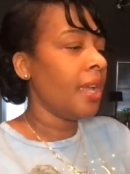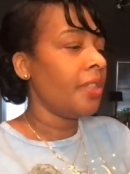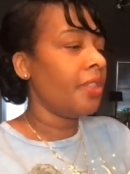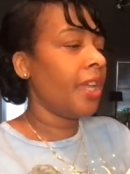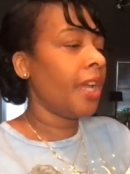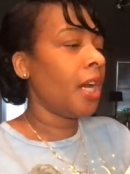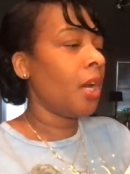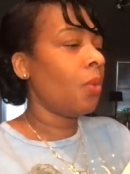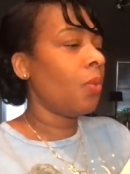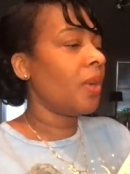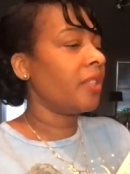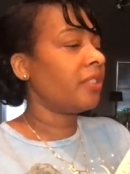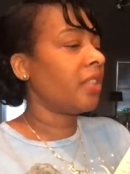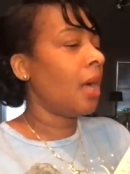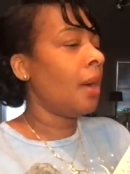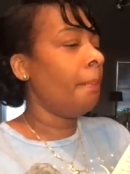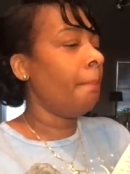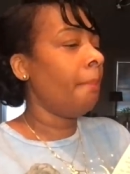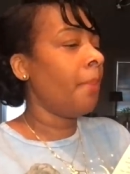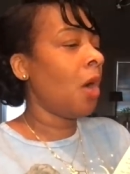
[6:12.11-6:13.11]
There was
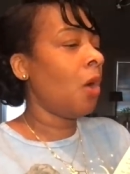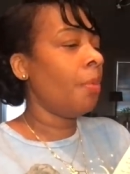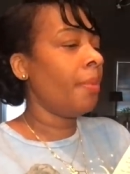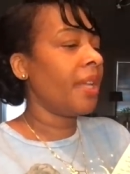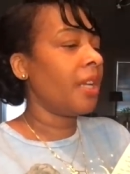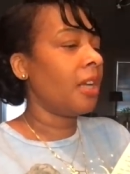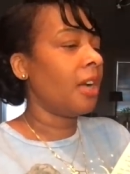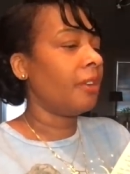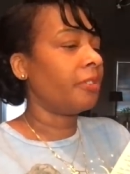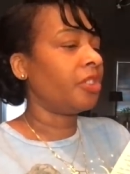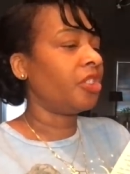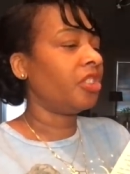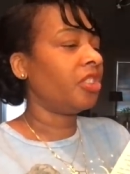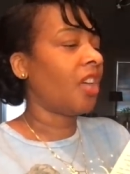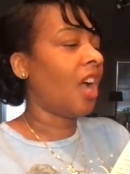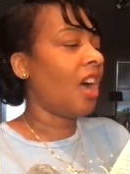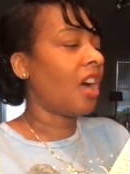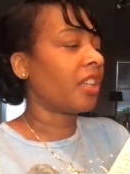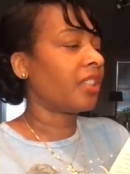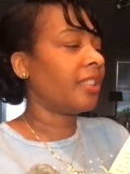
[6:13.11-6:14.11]
a moment of
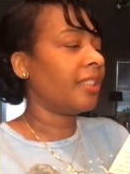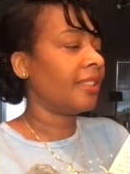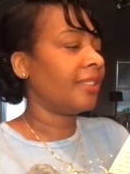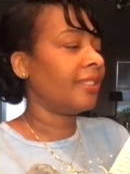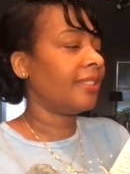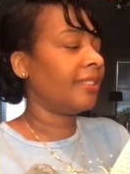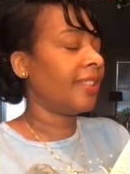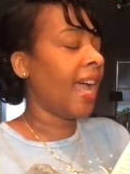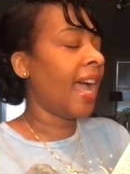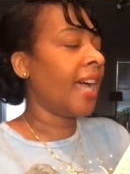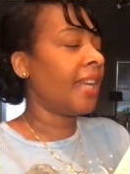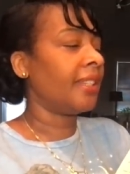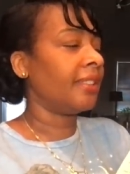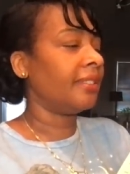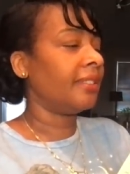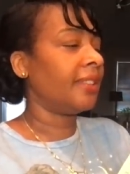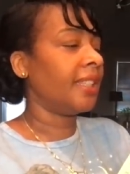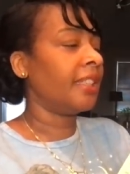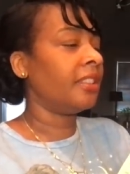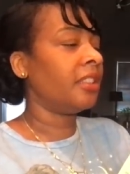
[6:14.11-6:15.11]
shocked
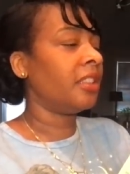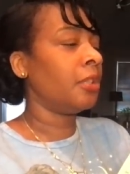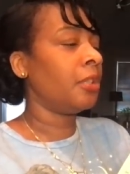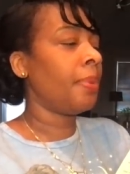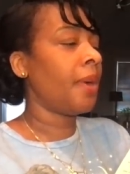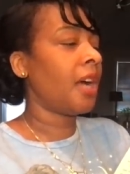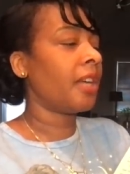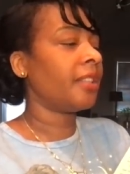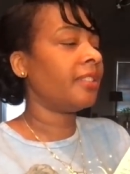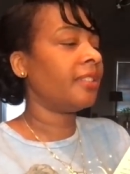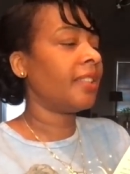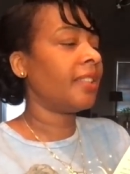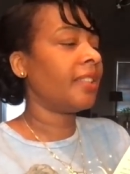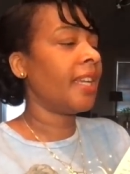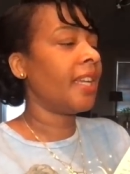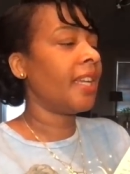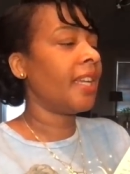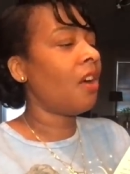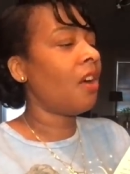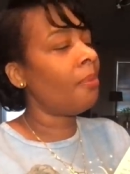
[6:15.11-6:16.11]
silence. Then Tupac
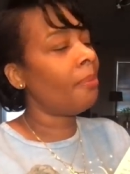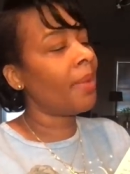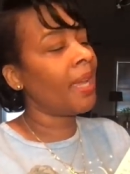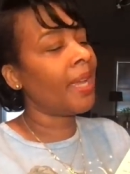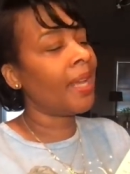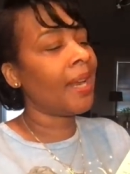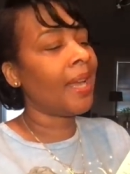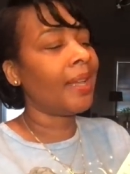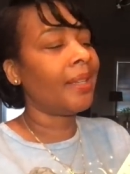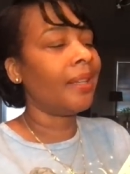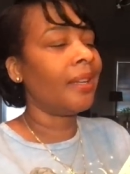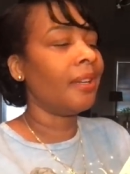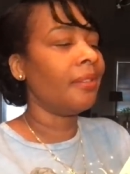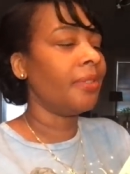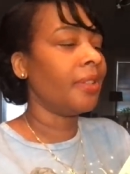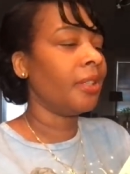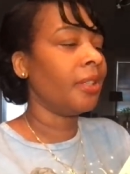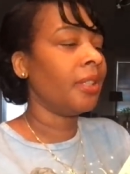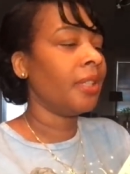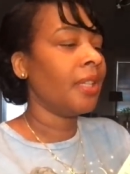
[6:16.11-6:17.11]
said, Oh man, I
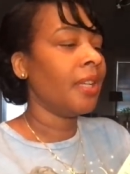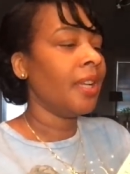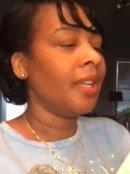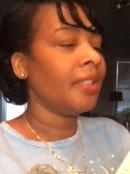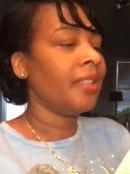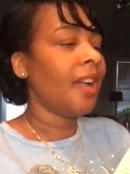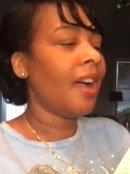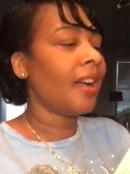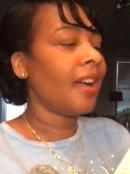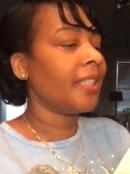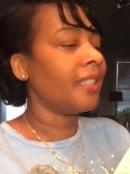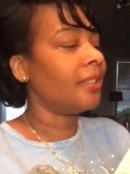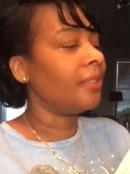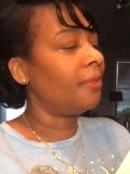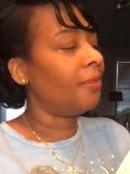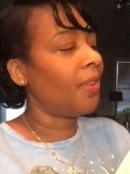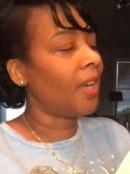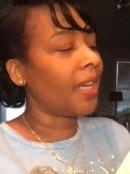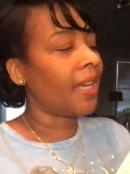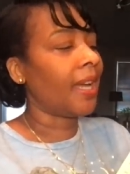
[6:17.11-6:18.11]
love her. Y'all get
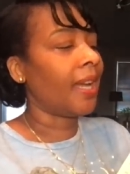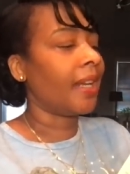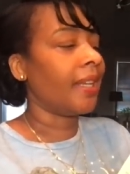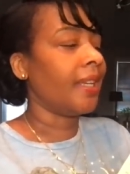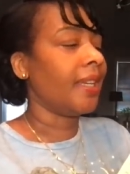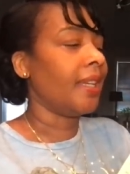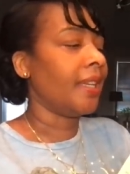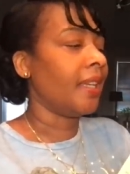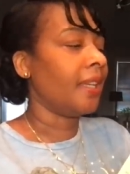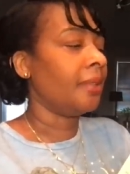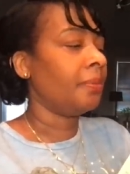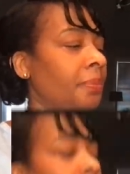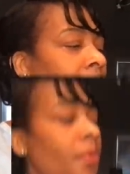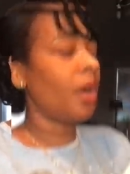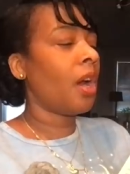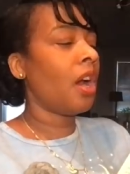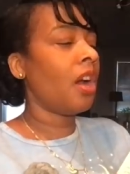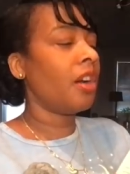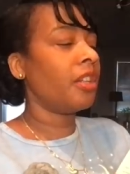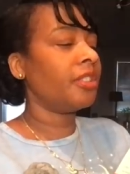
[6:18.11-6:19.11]
the fuck out of here. We
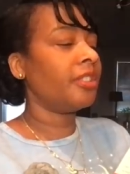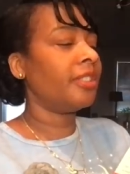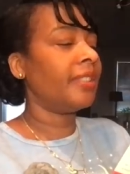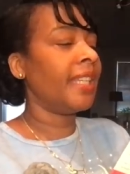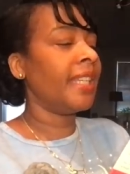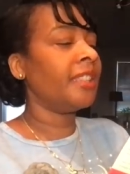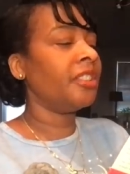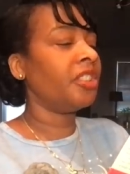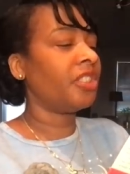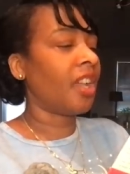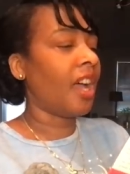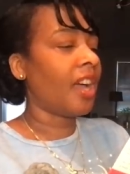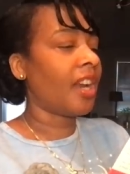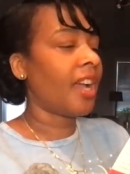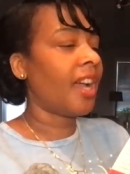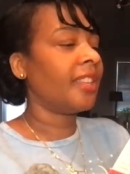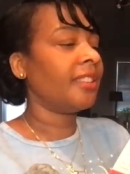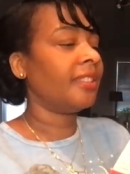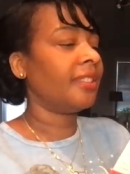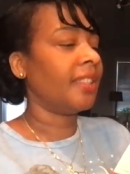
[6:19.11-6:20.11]
rehearsed, then shot
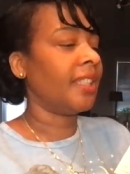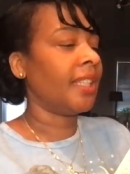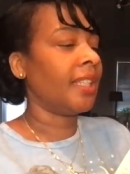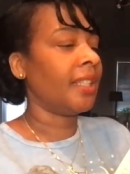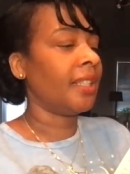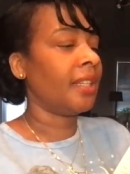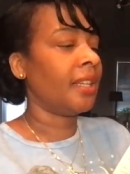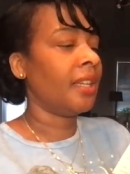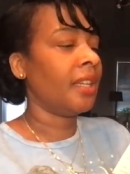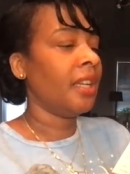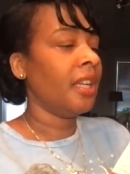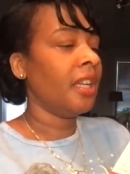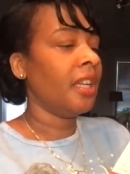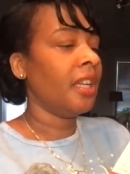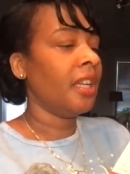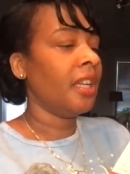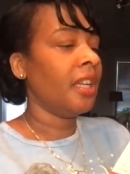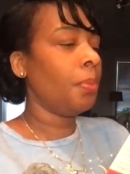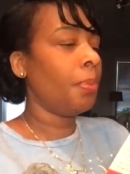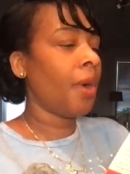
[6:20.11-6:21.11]
our scene.
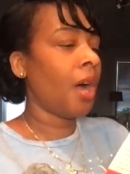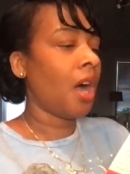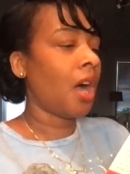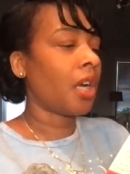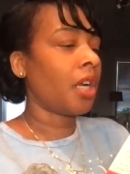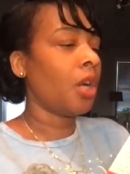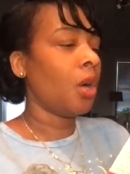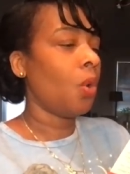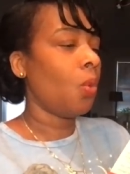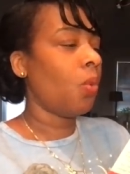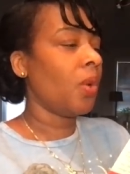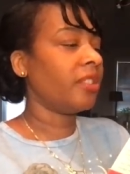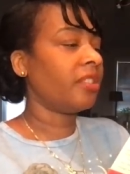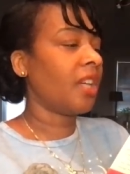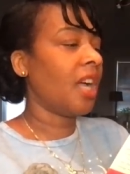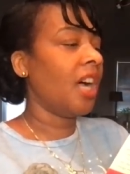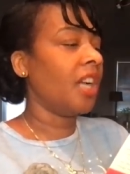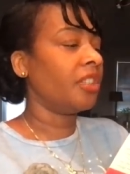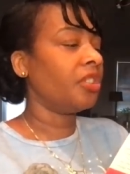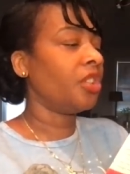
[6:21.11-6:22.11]
Tupac
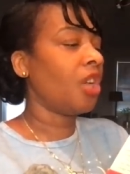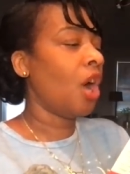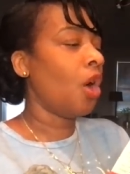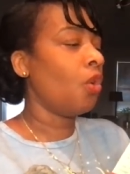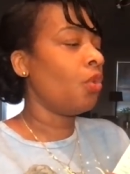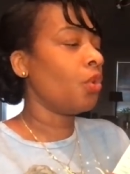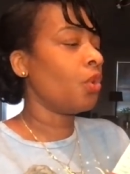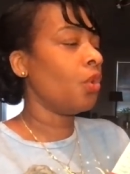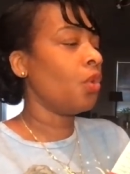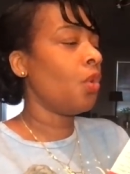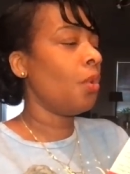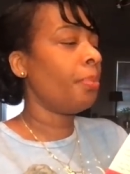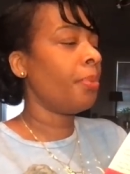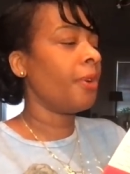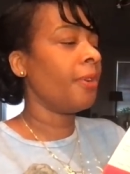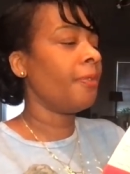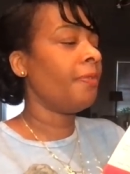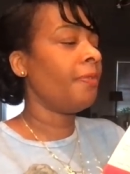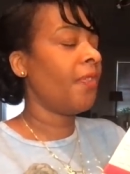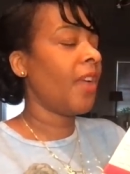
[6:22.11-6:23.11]
was a total
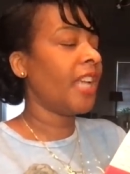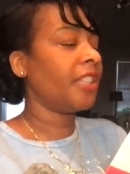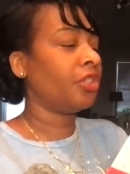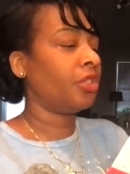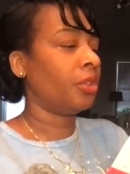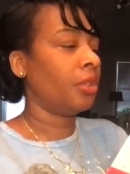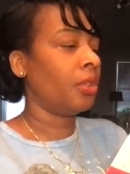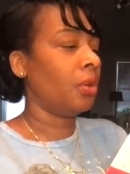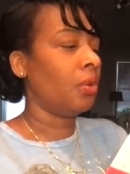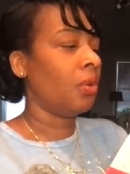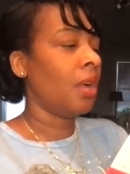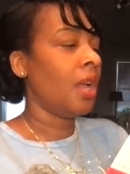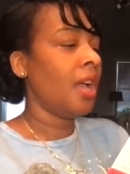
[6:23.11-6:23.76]
professional,